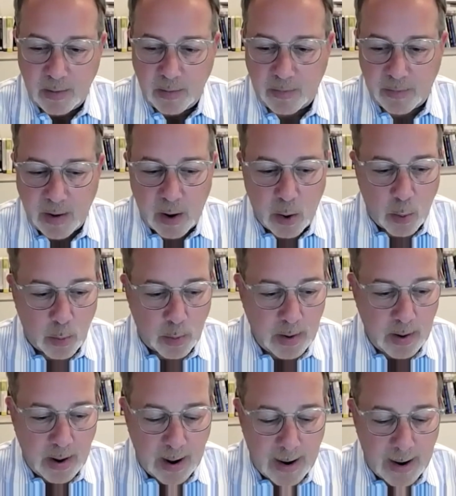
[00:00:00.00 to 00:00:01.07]
So
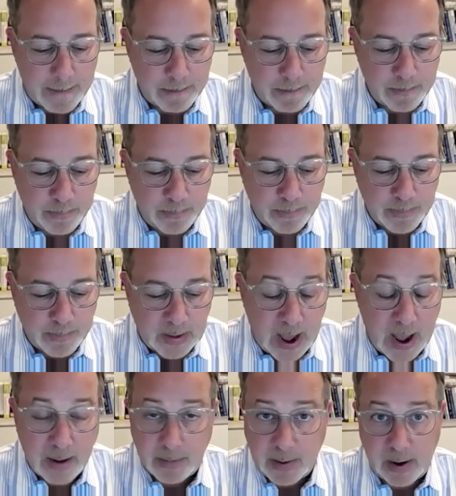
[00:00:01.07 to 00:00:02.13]

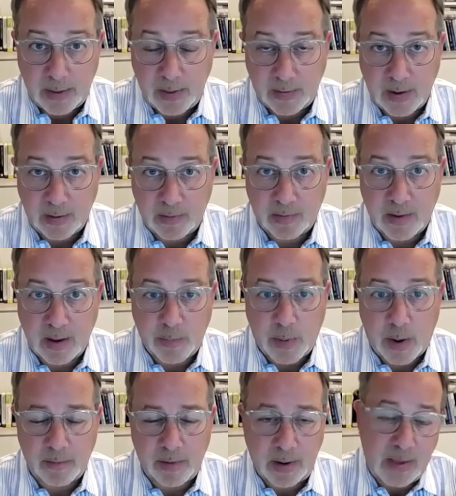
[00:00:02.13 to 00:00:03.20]
yeah, I think that's
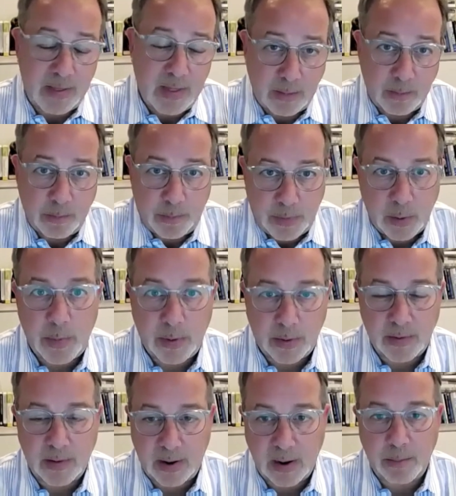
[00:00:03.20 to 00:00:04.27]
part of it. And then
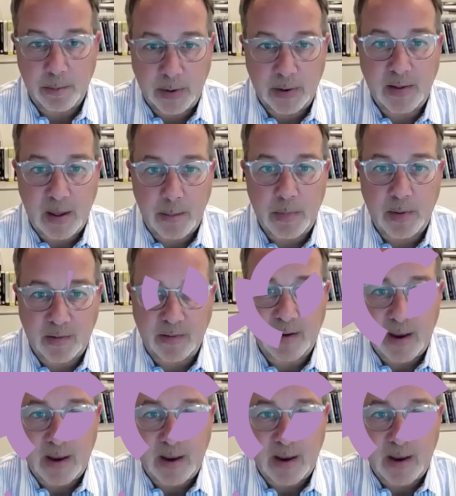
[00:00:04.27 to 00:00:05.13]
building that business